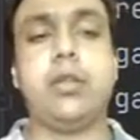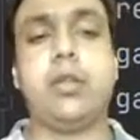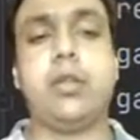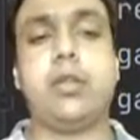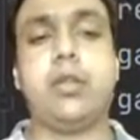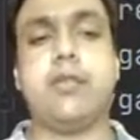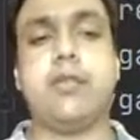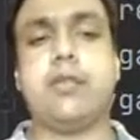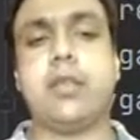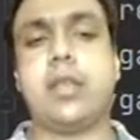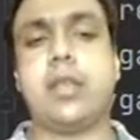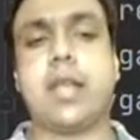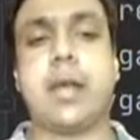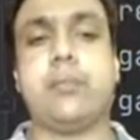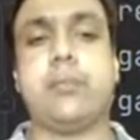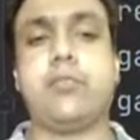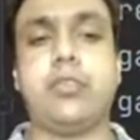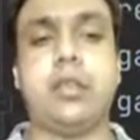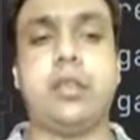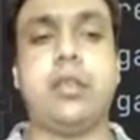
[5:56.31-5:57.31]
or you can say
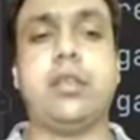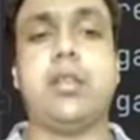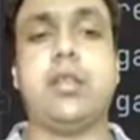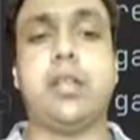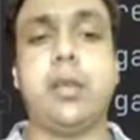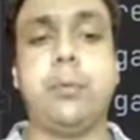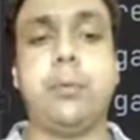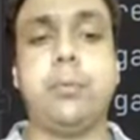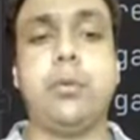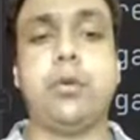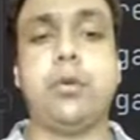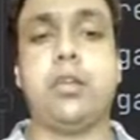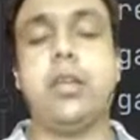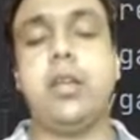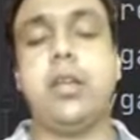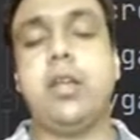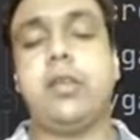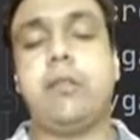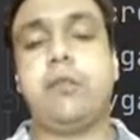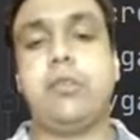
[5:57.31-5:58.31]
capturing the input
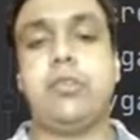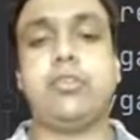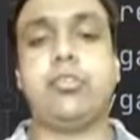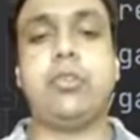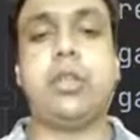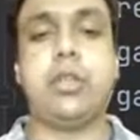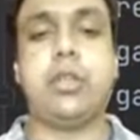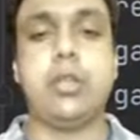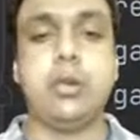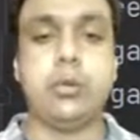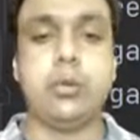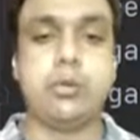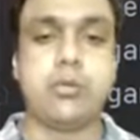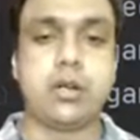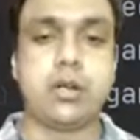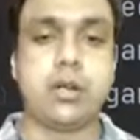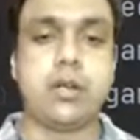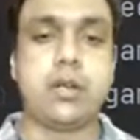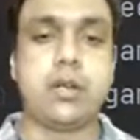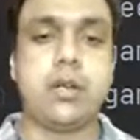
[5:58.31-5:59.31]
which the
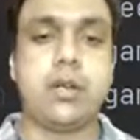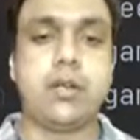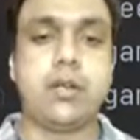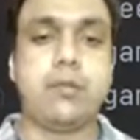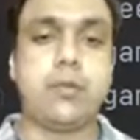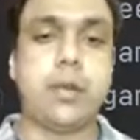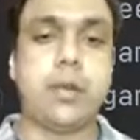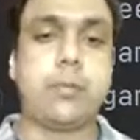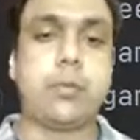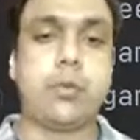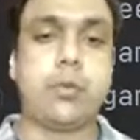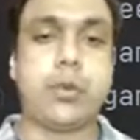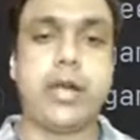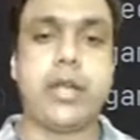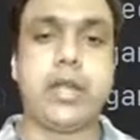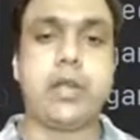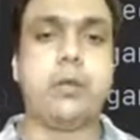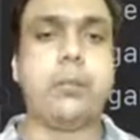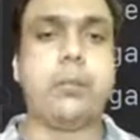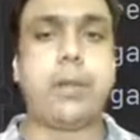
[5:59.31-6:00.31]
user will
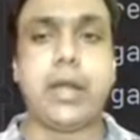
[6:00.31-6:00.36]
provide you.